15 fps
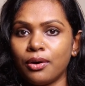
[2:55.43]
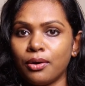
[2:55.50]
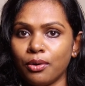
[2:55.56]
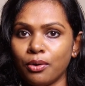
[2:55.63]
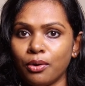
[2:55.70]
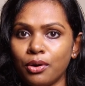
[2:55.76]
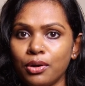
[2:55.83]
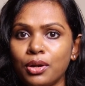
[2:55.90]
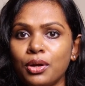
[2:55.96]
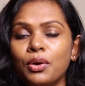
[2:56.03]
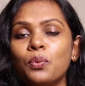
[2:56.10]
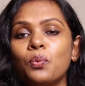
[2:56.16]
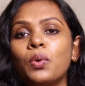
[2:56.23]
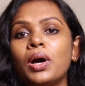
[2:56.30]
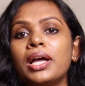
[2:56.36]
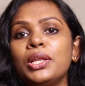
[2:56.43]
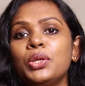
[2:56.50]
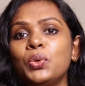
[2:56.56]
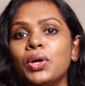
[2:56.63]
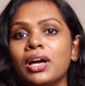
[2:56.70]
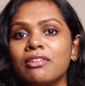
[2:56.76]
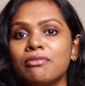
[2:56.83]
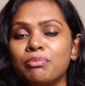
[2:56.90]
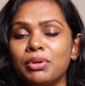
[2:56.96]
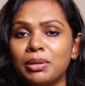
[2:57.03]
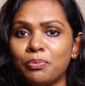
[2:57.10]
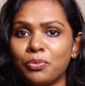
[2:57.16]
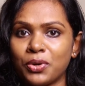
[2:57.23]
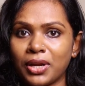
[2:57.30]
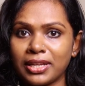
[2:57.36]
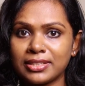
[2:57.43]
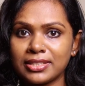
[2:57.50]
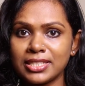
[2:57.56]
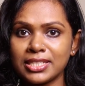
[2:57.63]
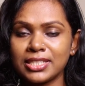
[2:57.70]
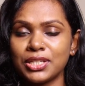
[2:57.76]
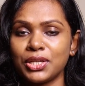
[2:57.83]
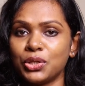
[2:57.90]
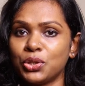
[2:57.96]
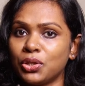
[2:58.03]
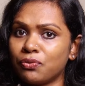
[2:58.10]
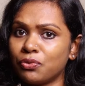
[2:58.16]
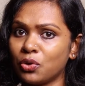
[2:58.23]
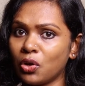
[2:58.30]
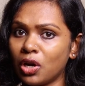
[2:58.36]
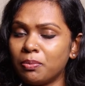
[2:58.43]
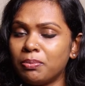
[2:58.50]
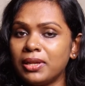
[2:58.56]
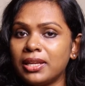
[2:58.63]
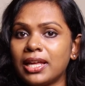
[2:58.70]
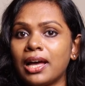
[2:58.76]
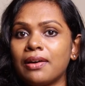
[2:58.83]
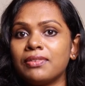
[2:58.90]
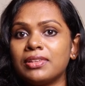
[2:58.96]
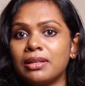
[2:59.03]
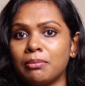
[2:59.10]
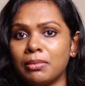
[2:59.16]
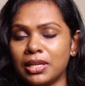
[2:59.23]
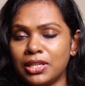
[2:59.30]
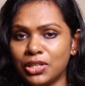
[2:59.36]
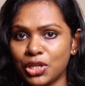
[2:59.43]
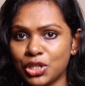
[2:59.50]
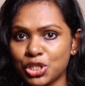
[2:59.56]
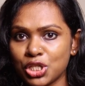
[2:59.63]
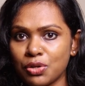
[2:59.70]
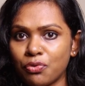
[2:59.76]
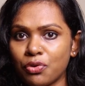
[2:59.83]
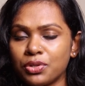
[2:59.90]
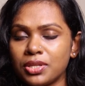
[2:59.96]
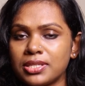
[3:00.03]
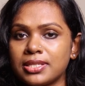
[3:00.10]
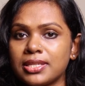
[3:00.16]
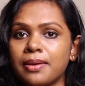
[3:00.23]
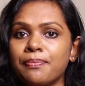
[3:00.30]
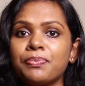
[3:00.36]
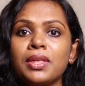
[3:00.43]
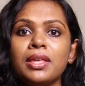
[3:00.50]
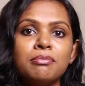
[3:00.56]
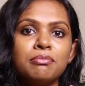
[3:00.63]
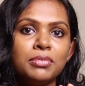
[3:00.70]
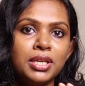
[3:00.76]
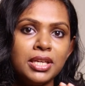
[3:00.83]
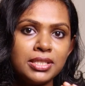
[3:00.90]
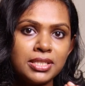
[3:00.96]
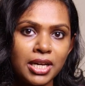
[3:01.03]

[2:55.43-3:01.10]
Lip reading: or while you have been pregnant, if not been having the medication for the same, be it